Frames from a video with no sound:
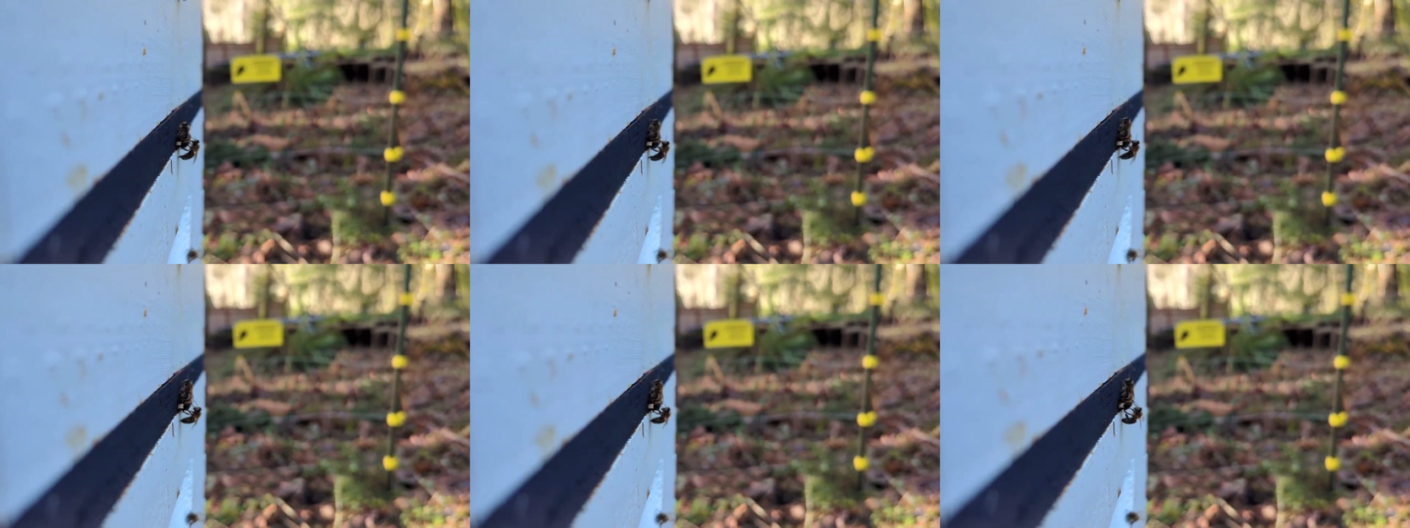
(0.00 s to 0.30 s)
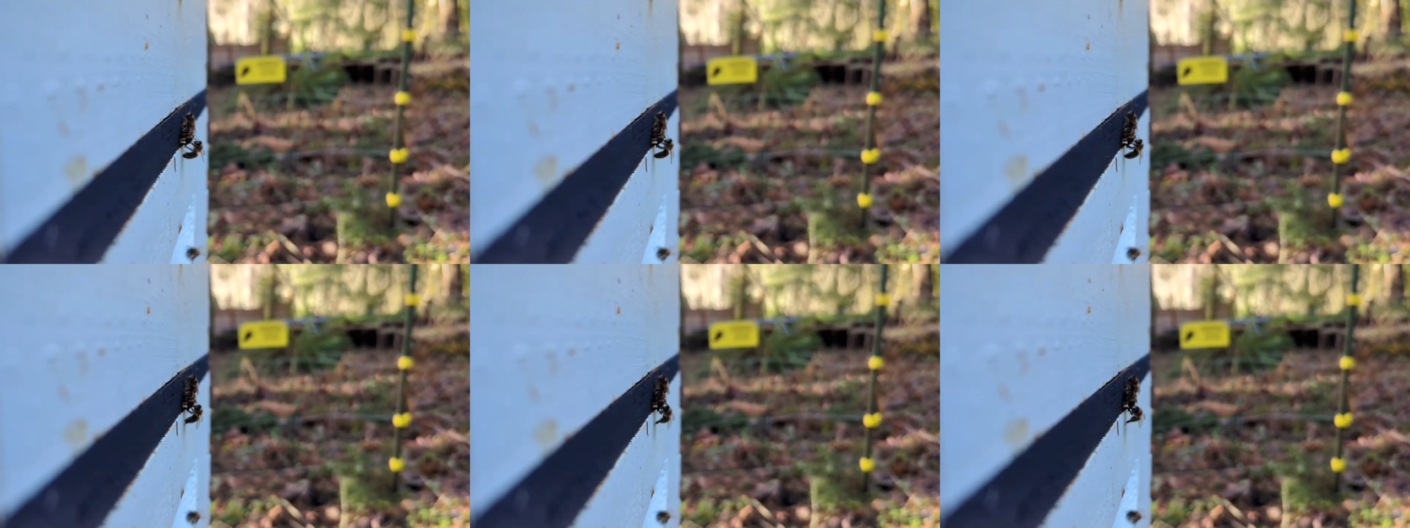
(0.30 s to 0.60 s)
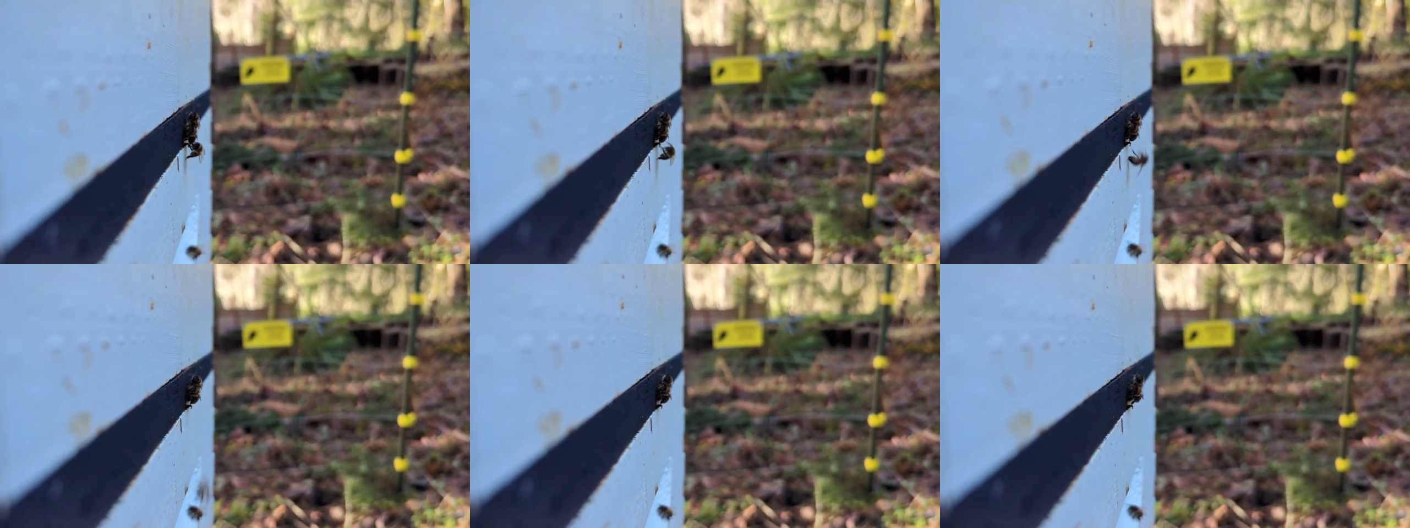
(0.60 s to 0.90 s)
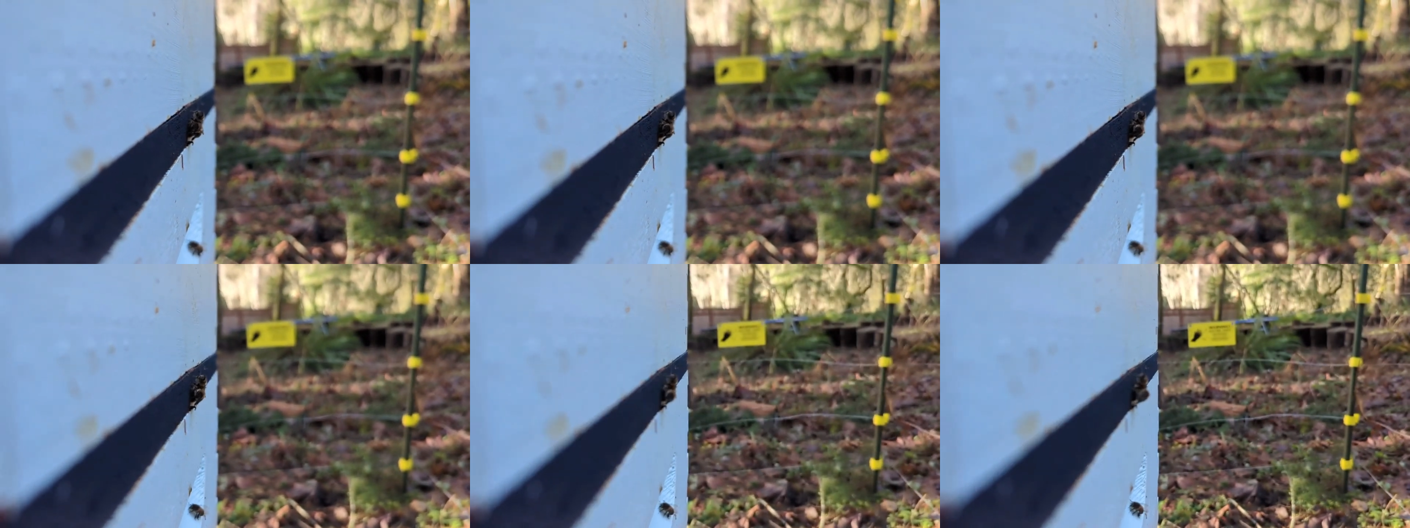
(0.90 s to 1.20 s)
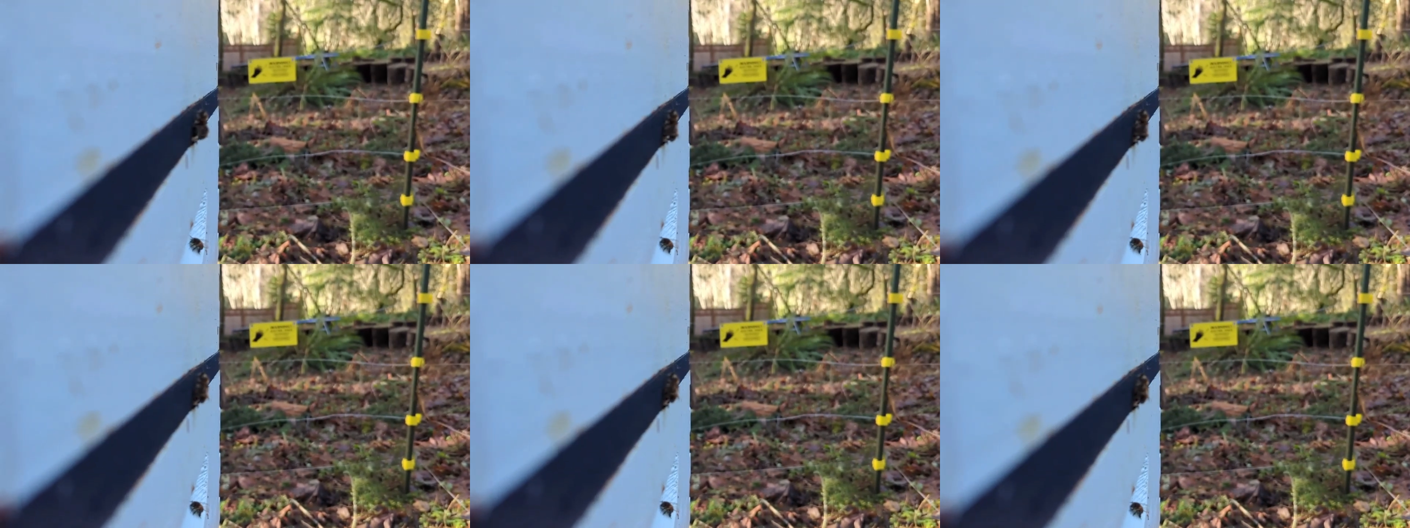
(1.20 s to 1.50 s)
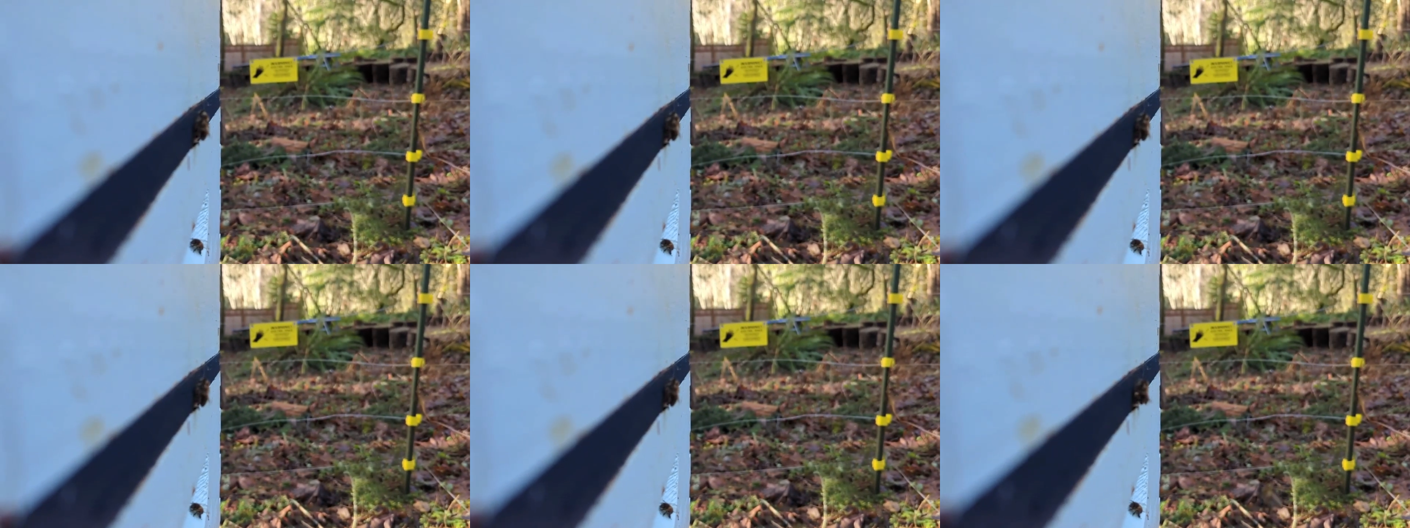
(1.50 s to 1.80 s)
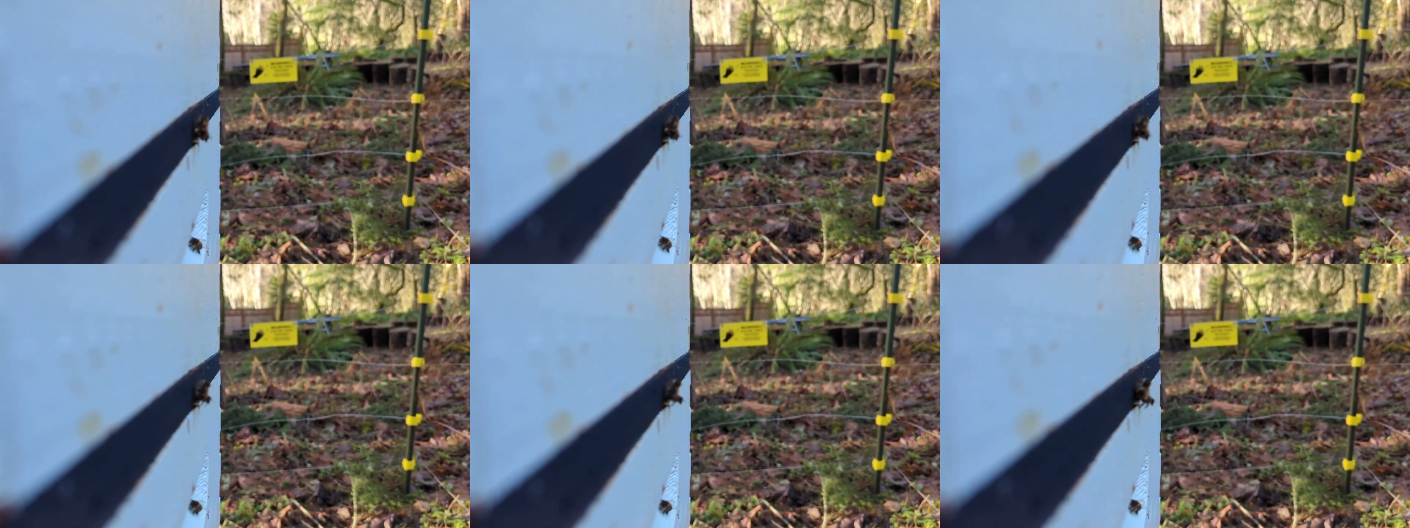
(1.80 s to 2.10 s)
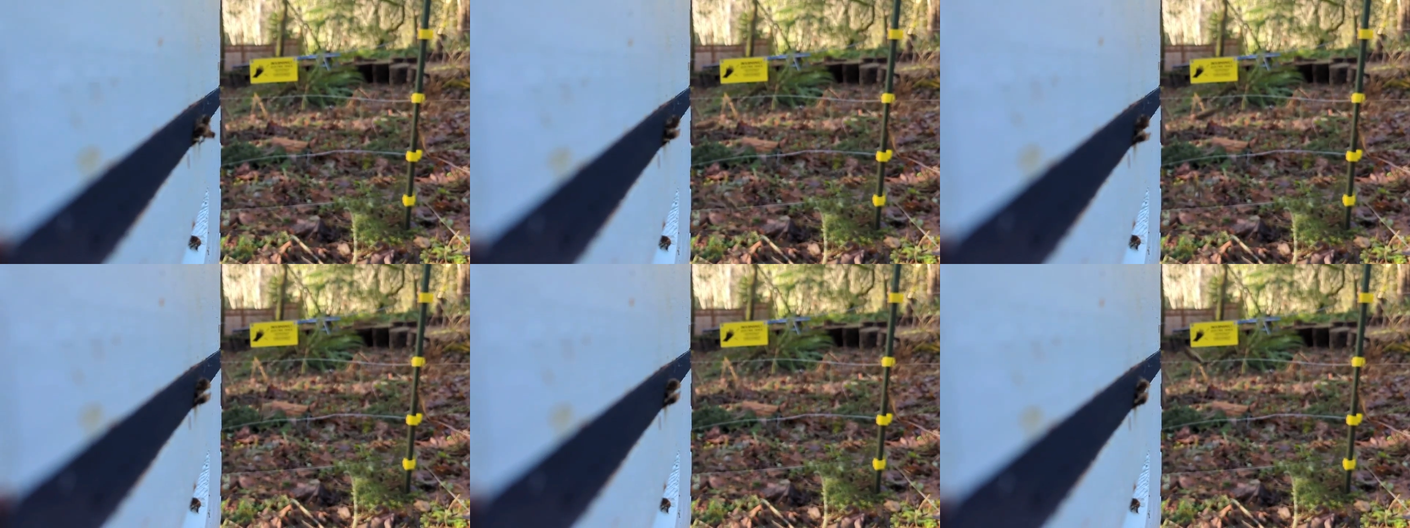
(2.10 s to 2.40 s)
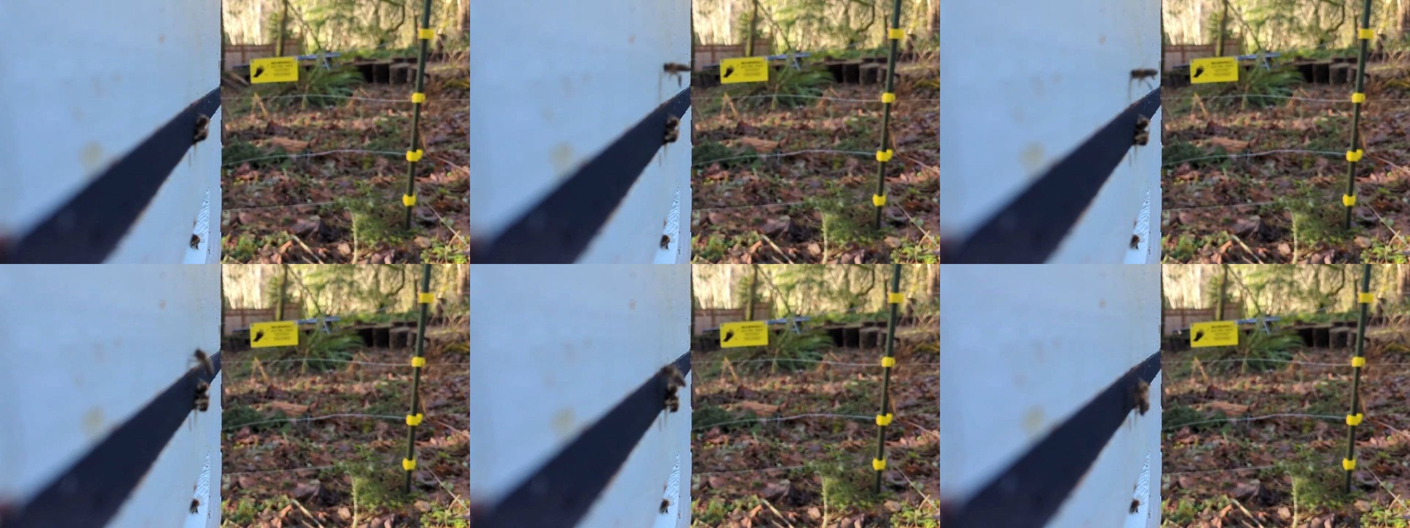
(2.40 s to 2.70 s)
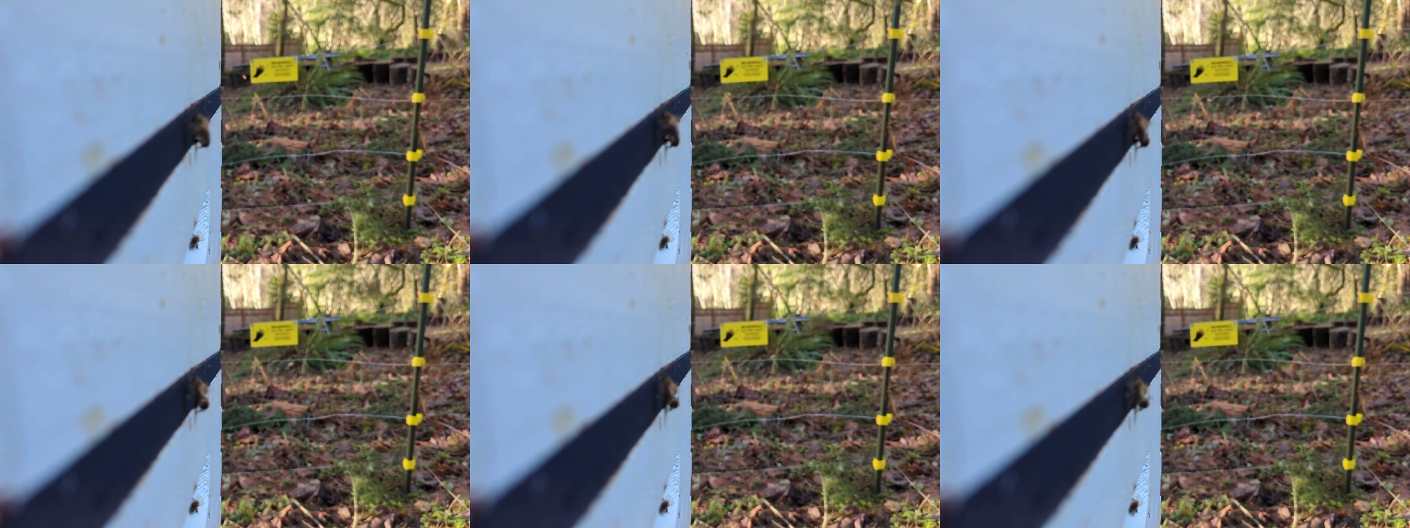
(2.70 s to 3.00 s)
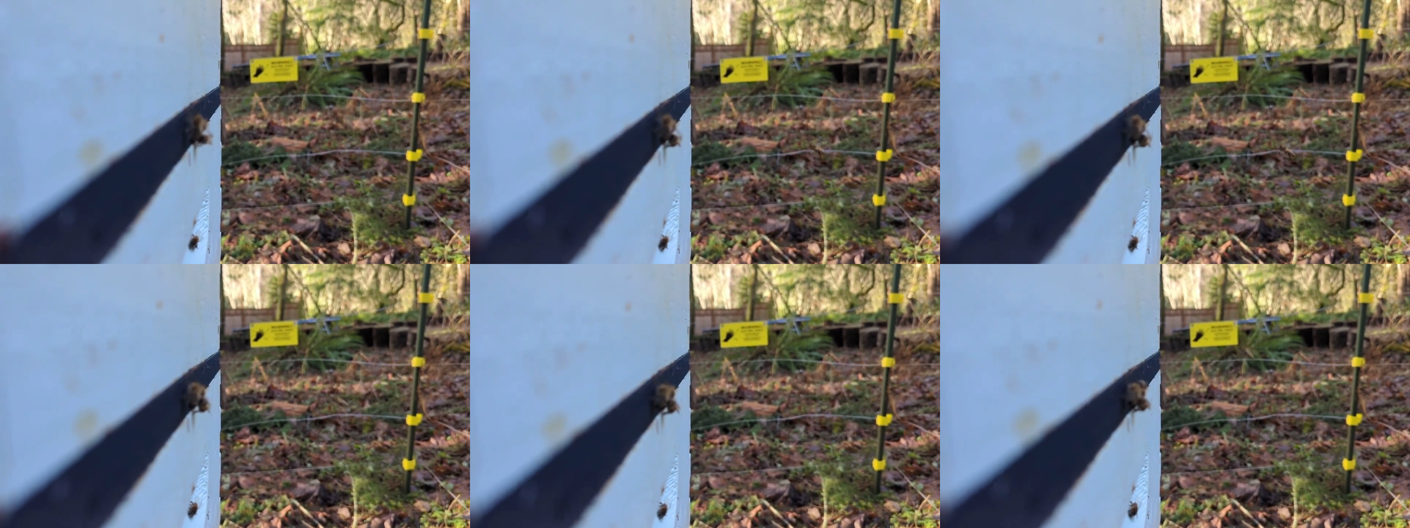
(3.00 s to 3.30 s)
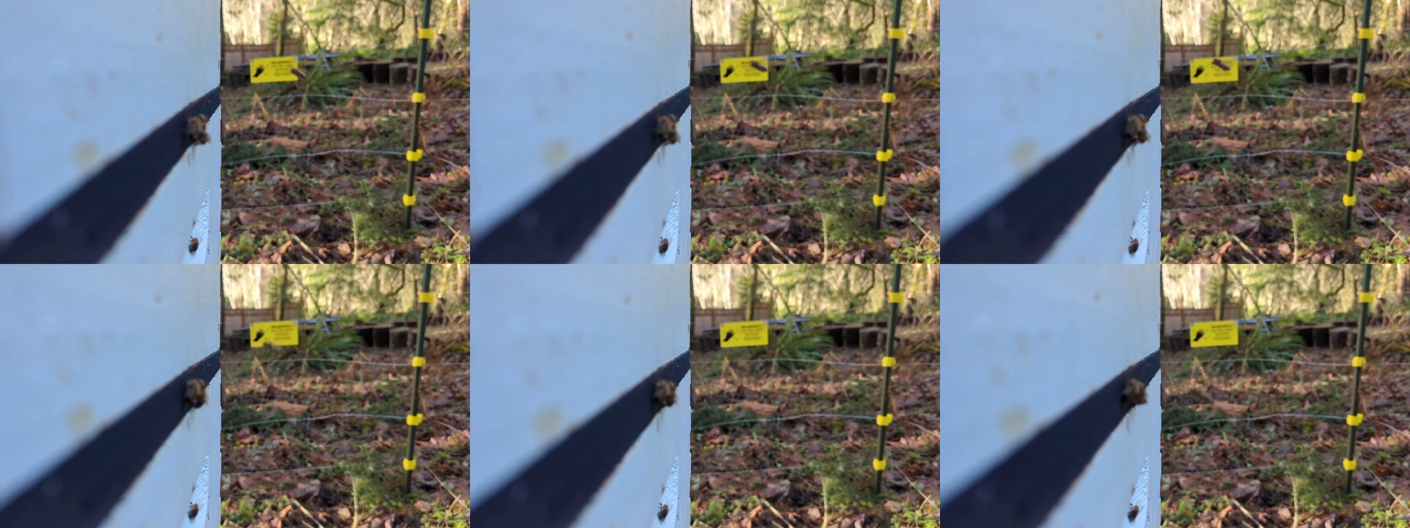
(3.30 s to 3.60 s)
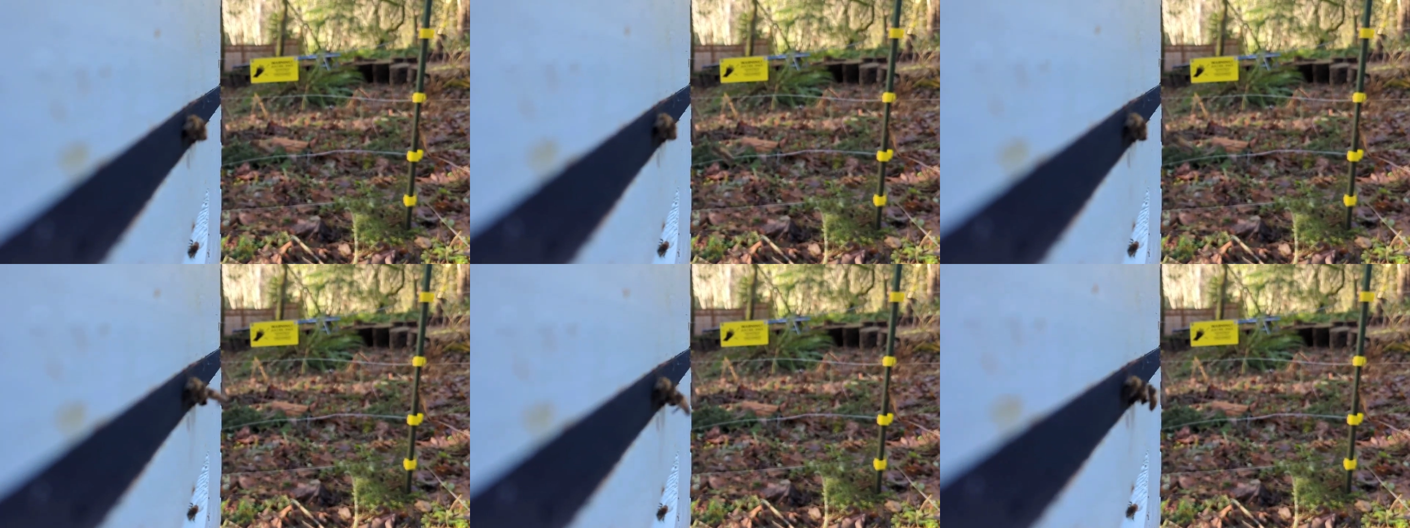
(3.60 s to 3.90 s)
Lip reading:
(no speaker visible)